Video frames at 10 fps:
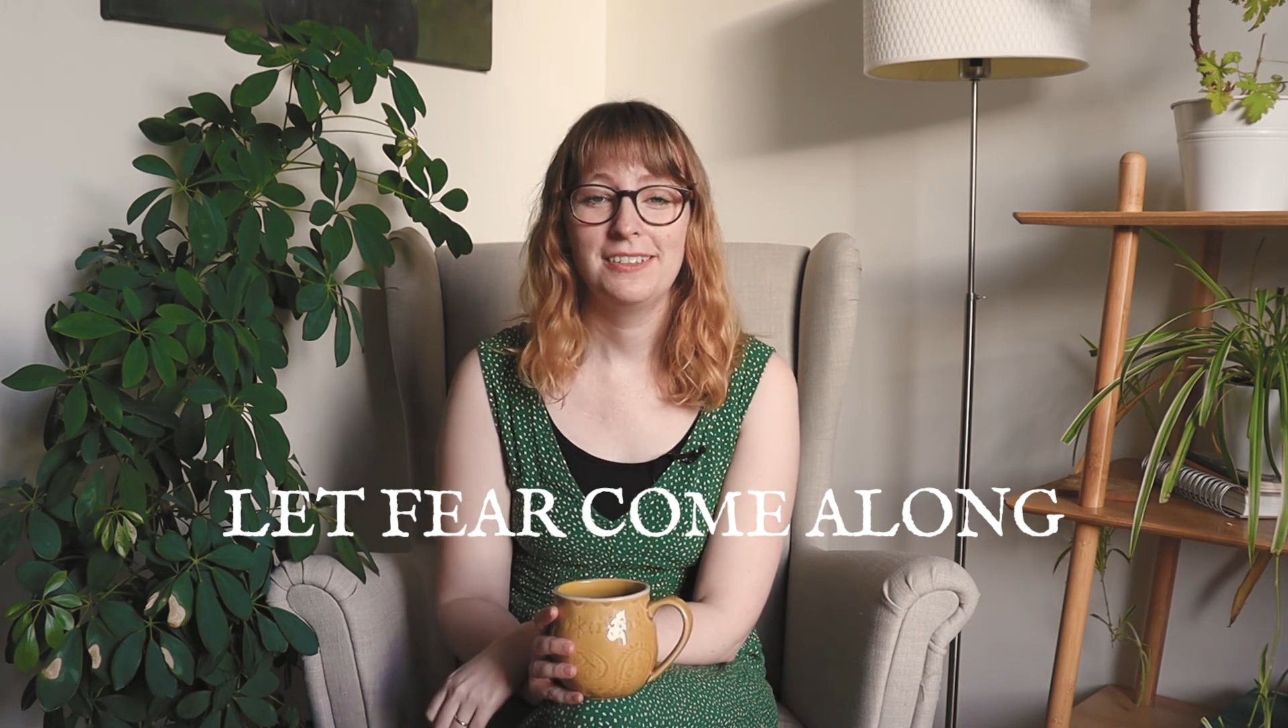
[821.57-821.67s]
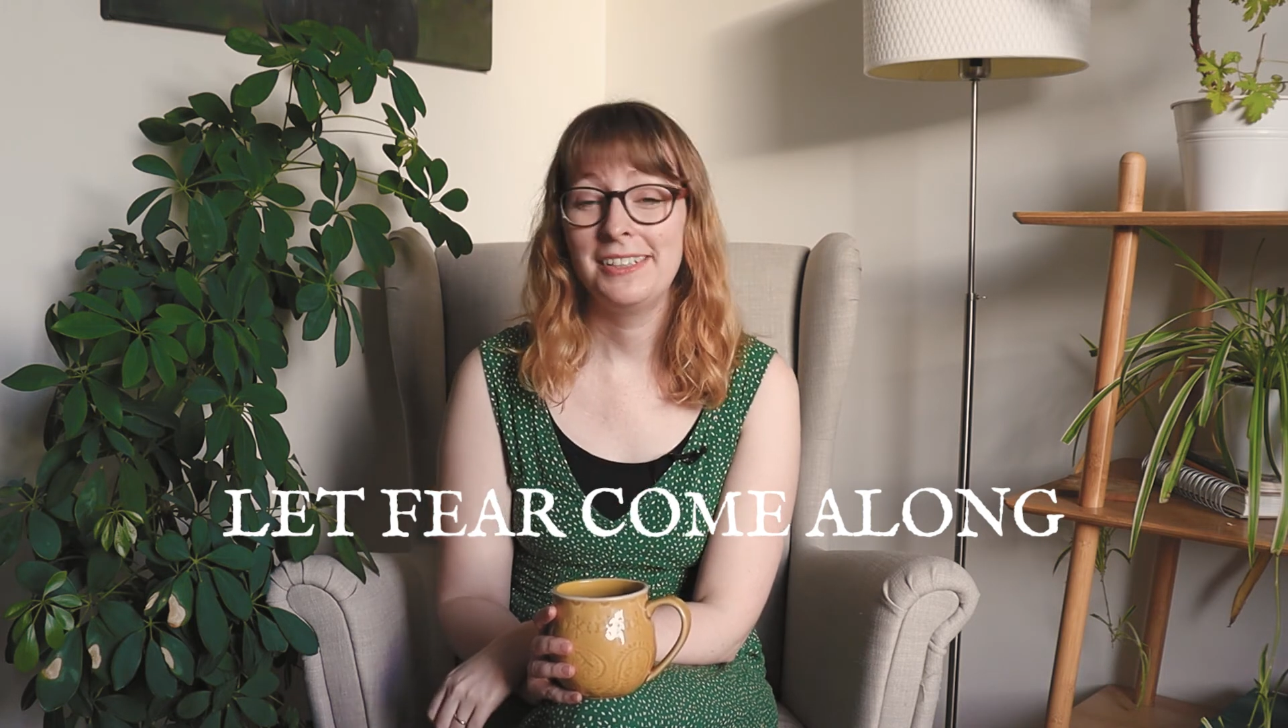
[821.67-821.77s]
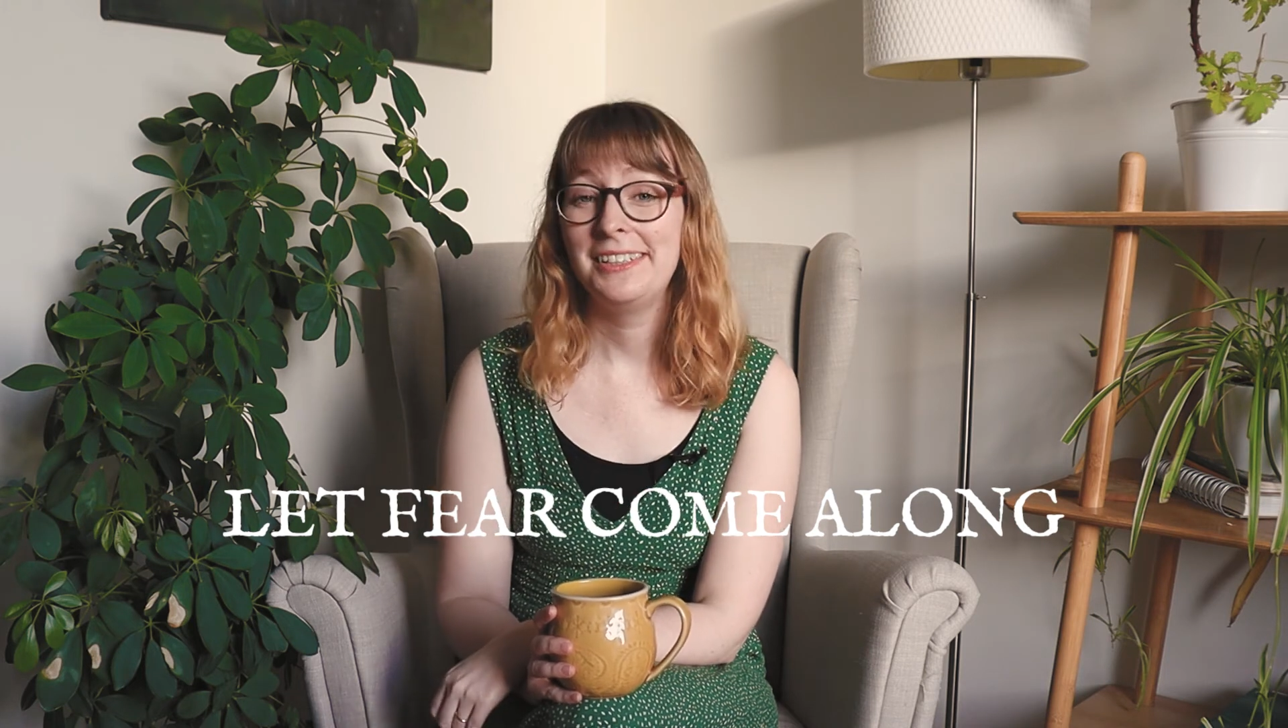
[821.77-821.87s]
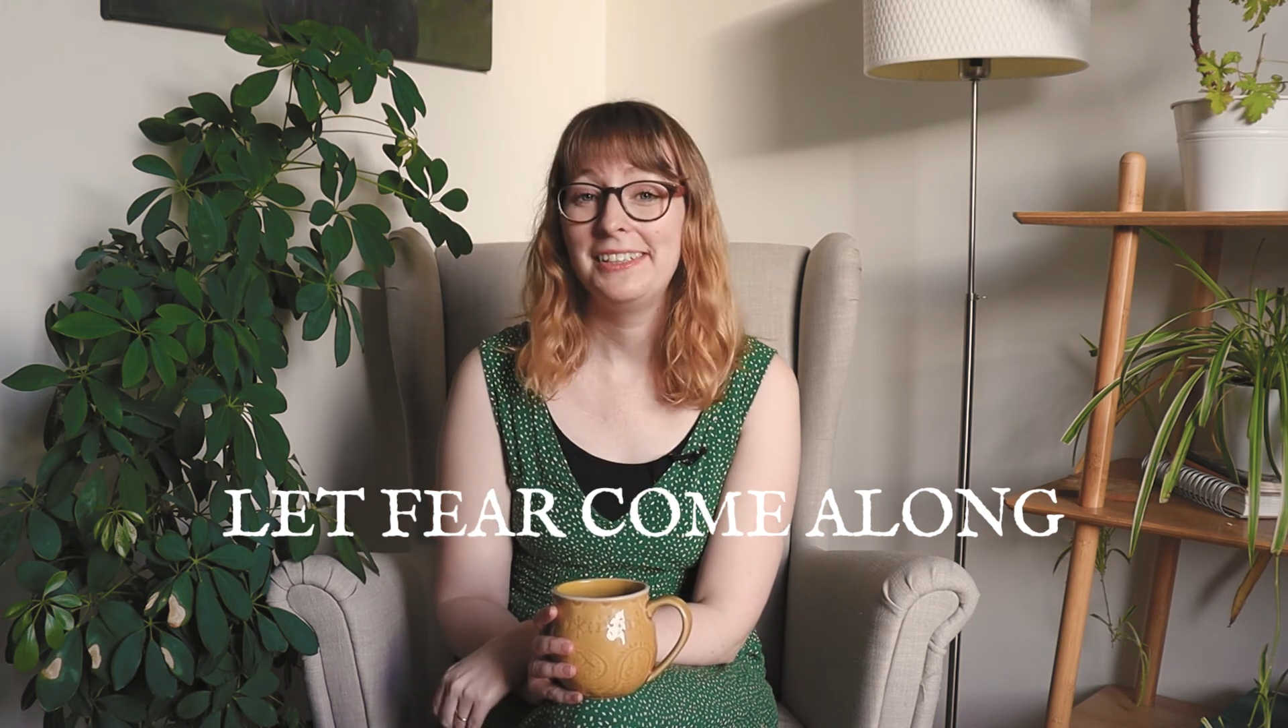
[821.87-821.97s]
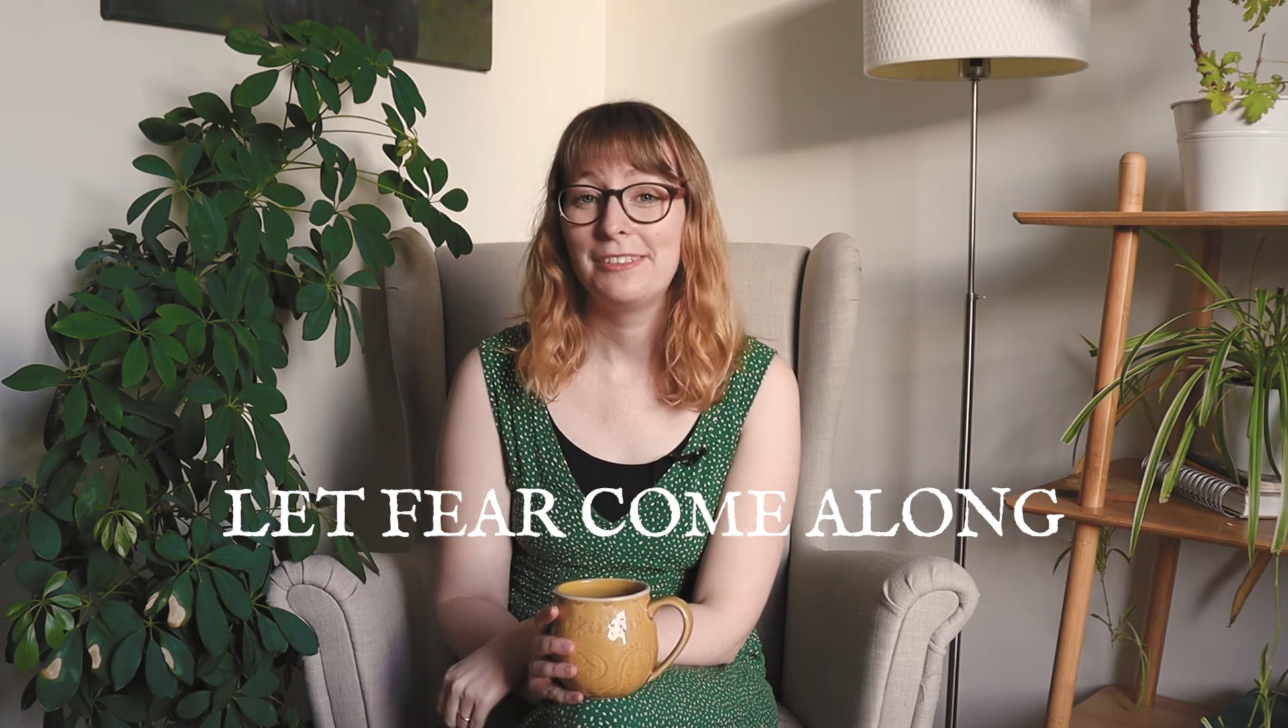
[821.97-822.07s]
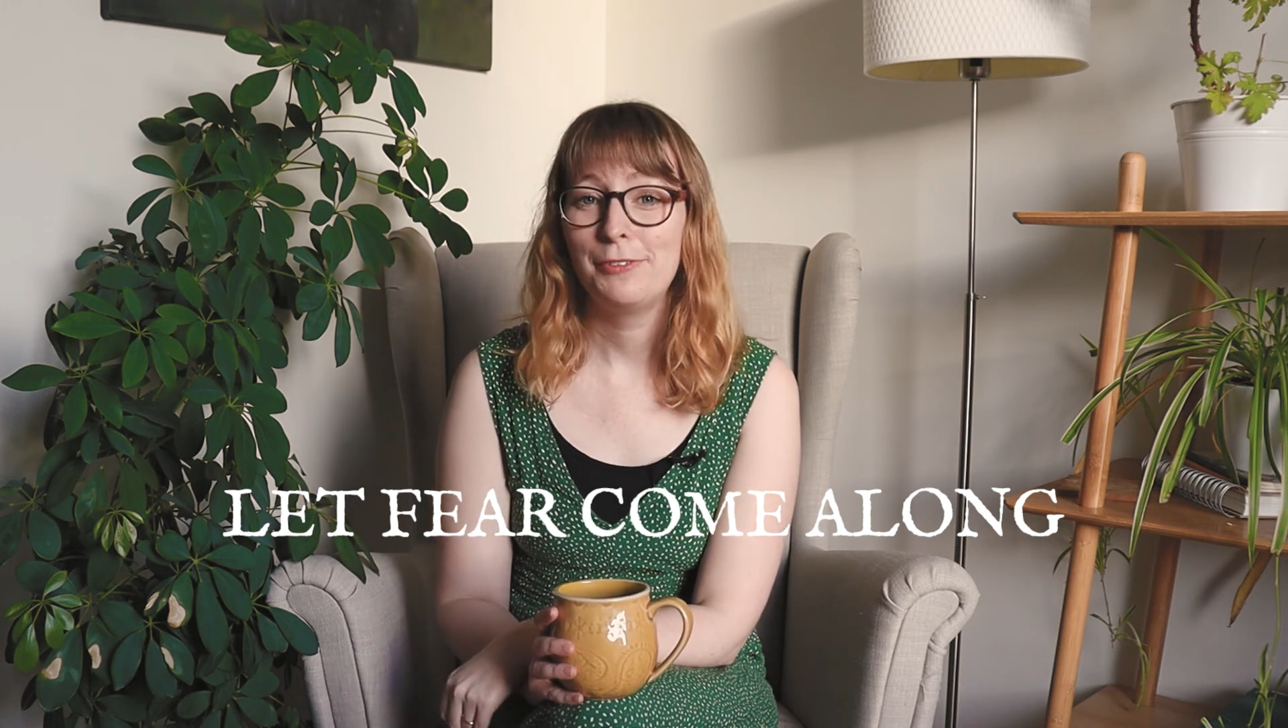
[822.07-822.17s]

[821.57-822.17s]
did this